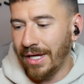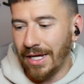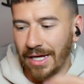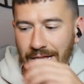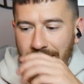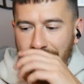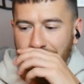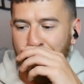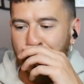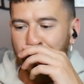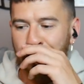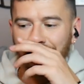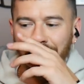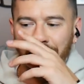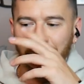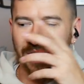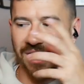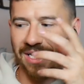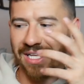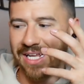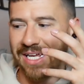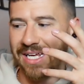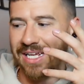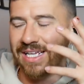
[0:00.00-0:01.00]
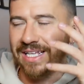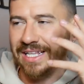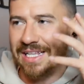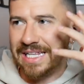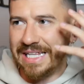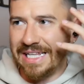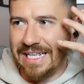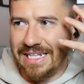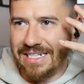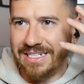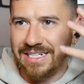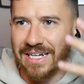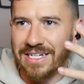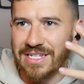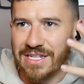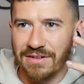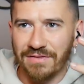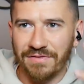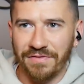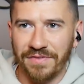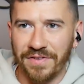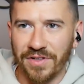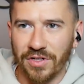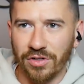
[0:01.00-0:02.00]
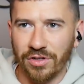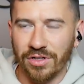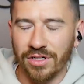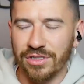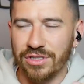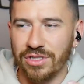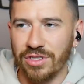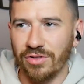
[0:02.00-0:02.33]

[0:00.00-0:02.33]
But like it doesn't feel good.